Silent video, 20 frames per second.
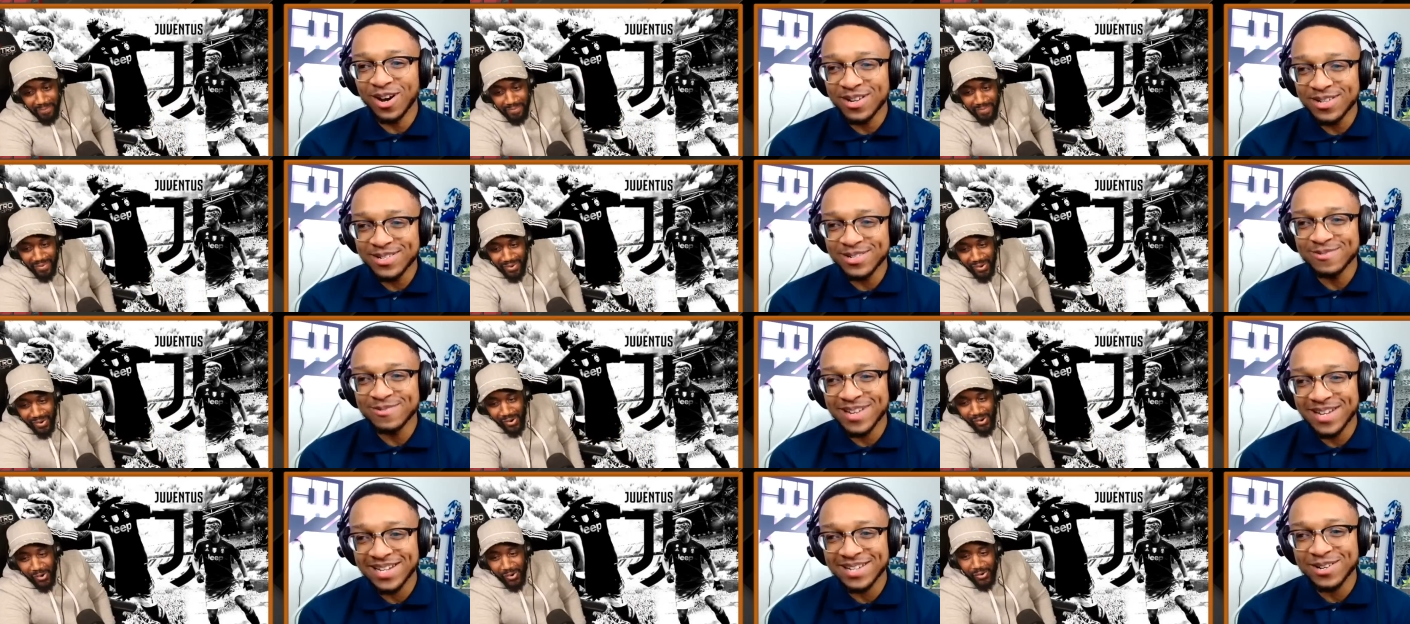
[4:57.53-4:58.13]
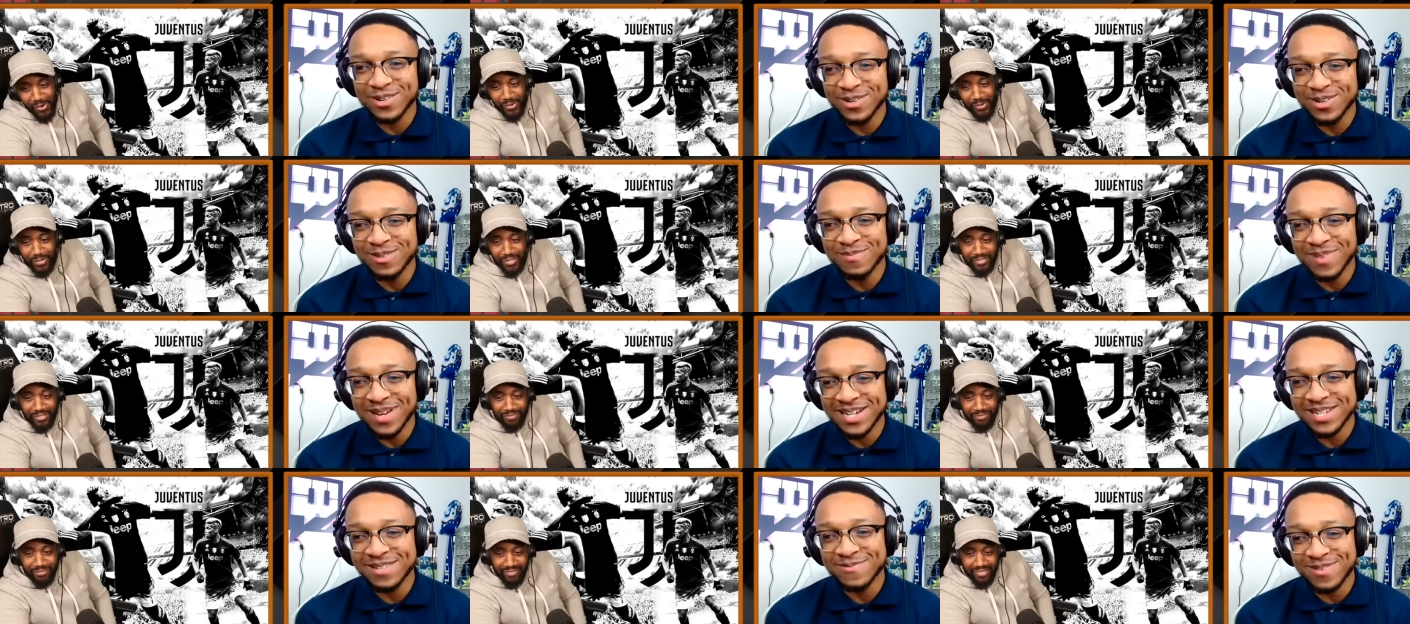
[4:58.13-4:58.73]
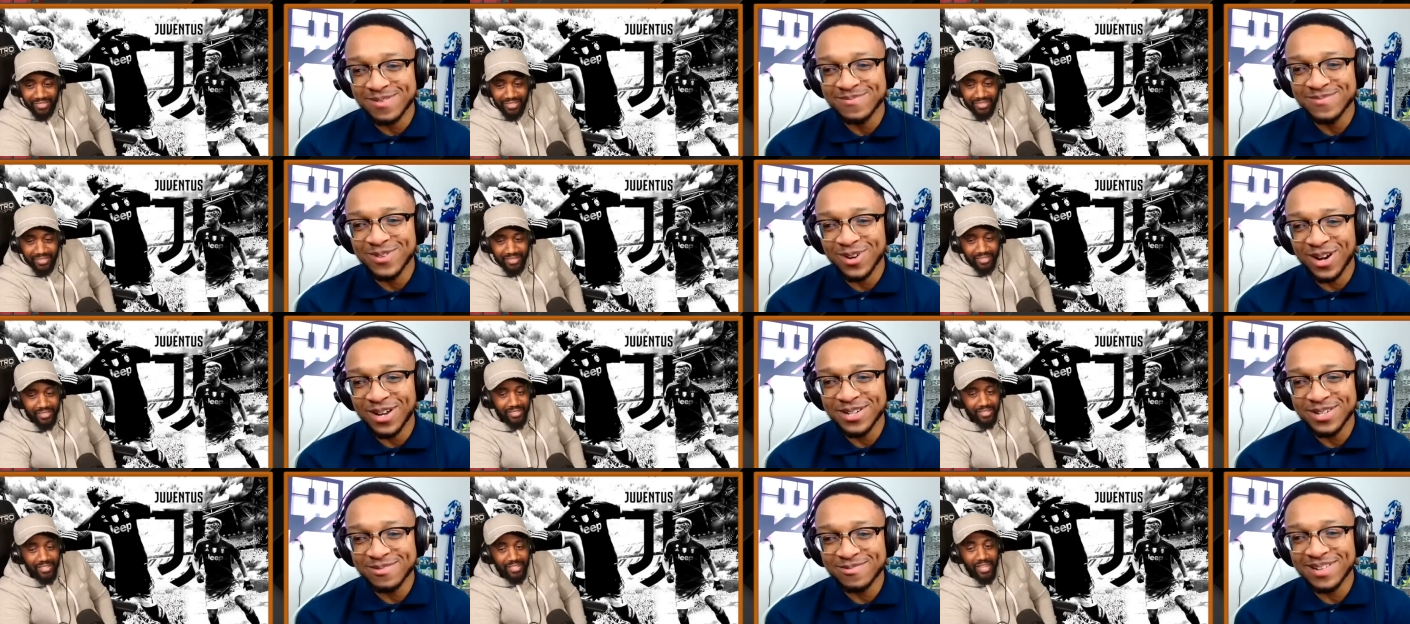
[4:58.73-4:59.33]
Speaker 1: underrating Koulibaly, fam.
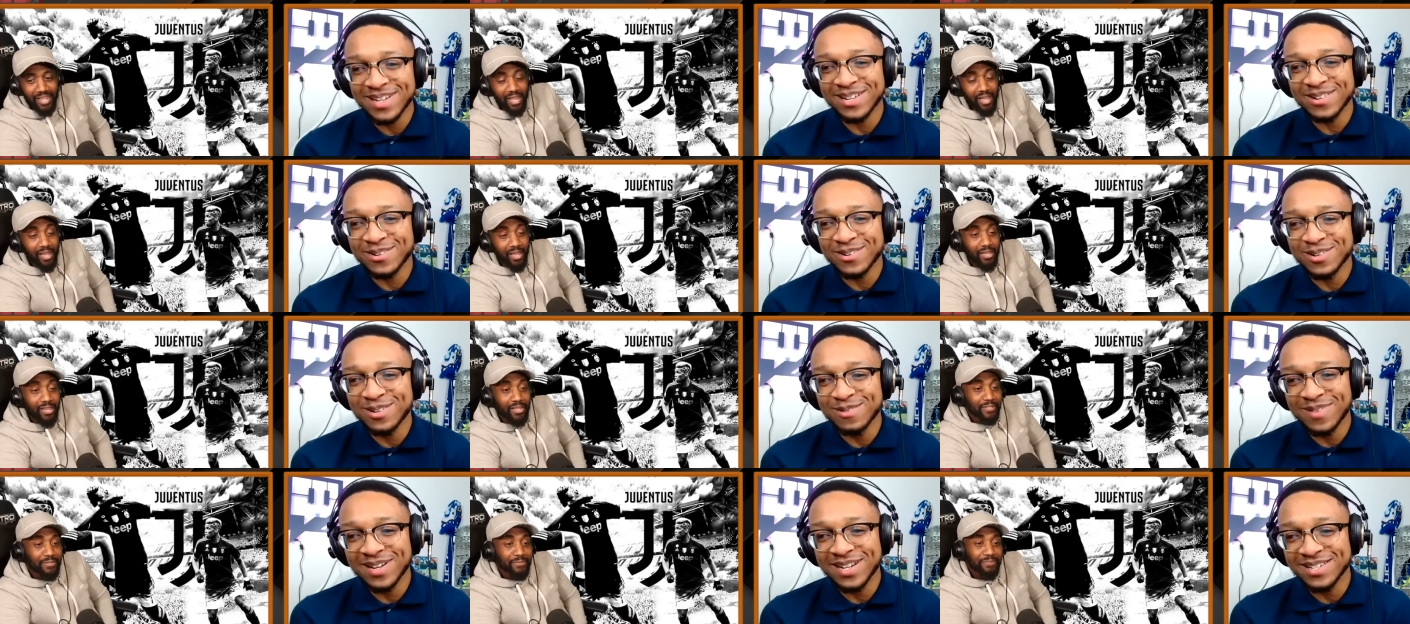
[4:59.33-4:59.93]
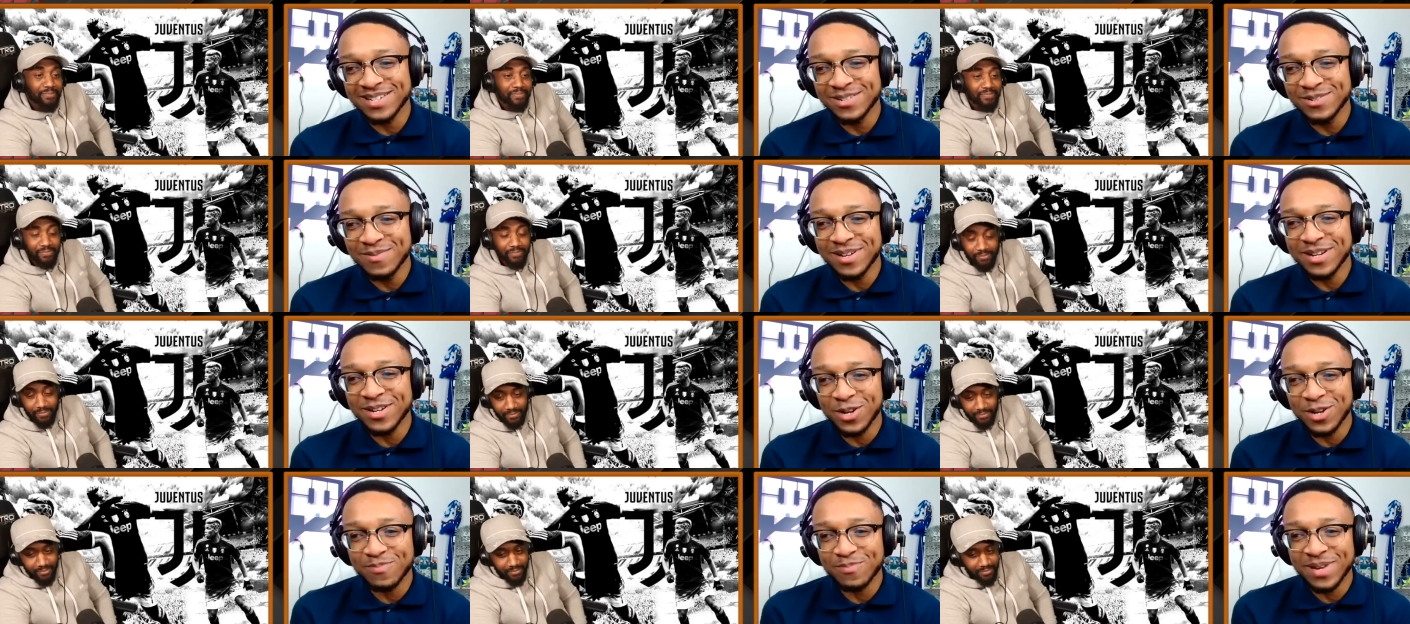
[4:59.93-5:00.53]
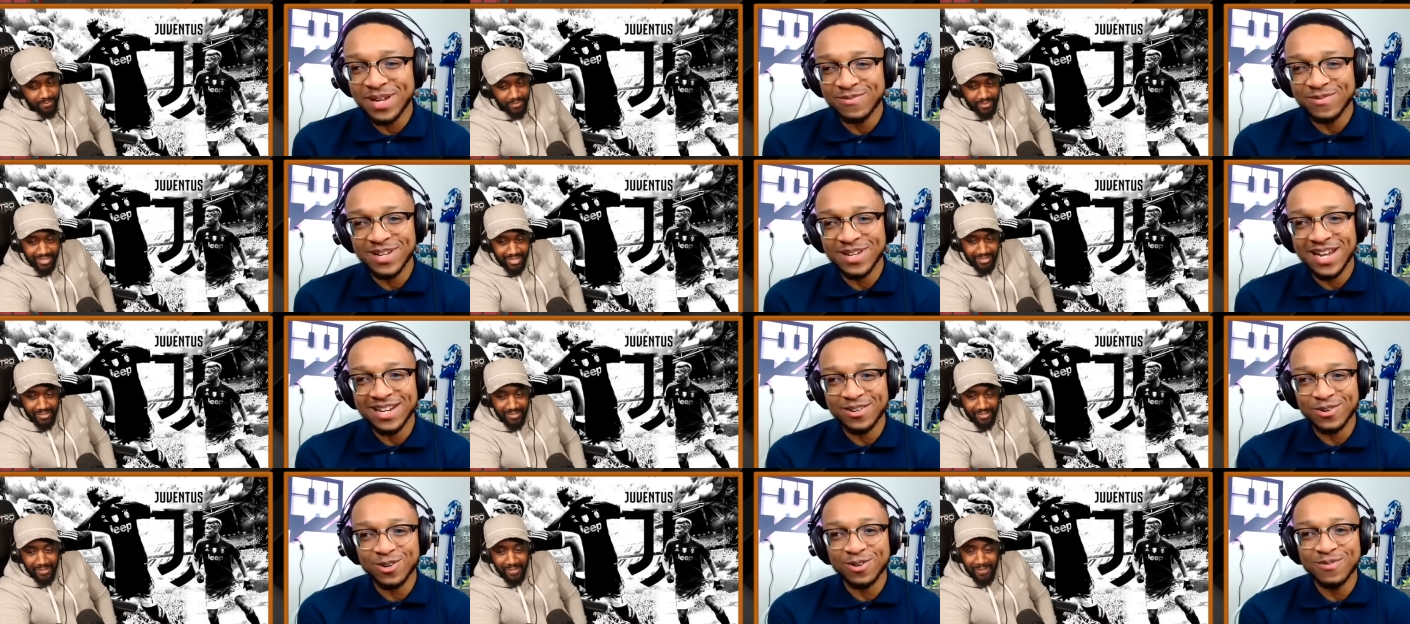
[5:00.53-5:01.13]
You're underrating Koulibaly. You man are going to pay for
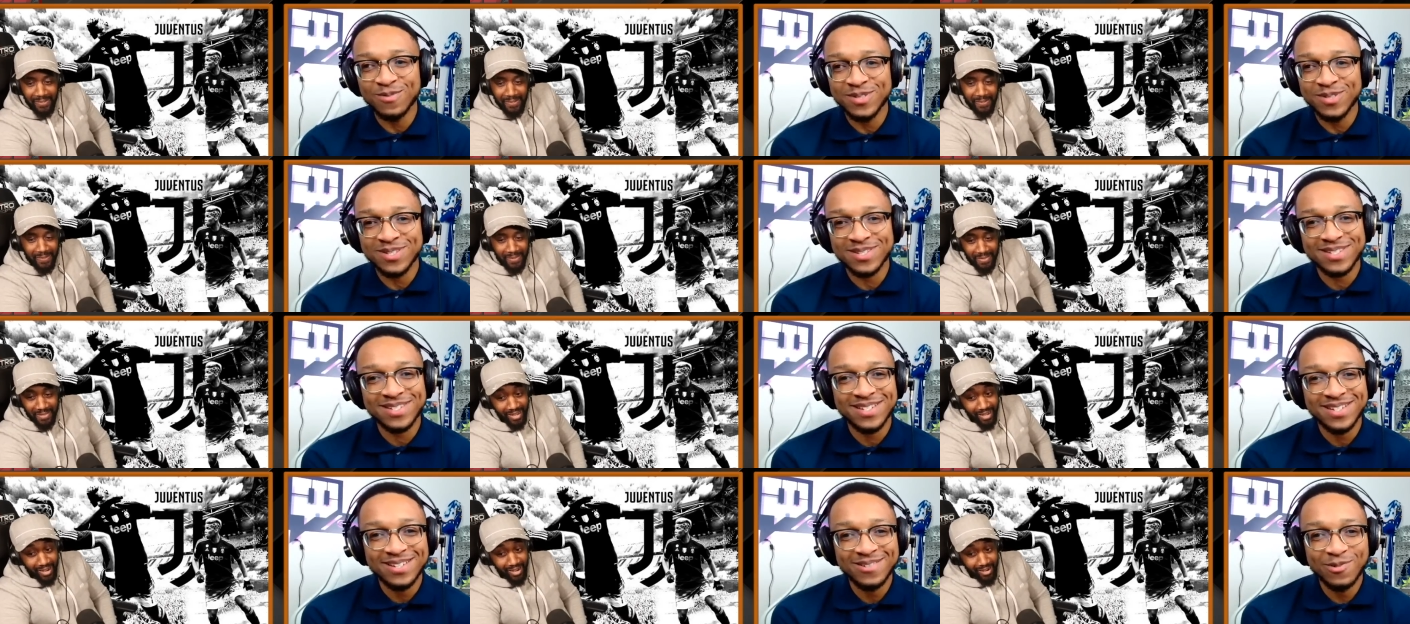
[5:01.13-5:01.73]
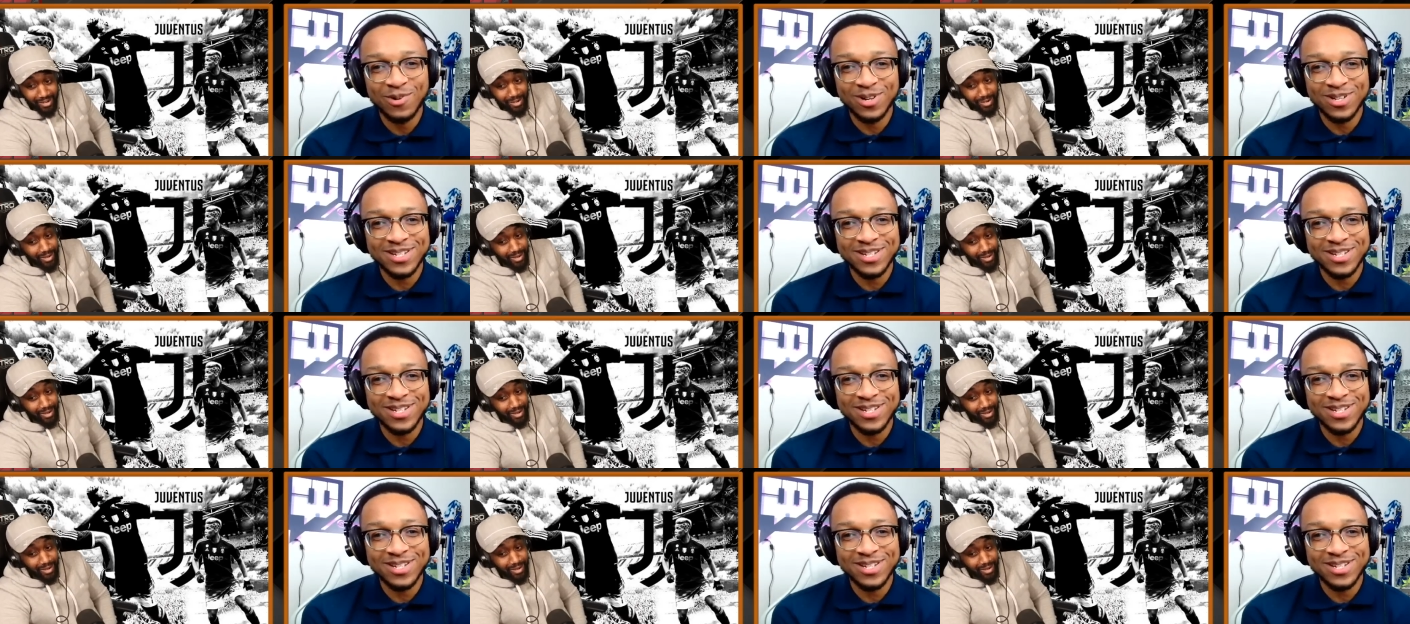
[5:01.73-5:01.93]
that in the comments. I can't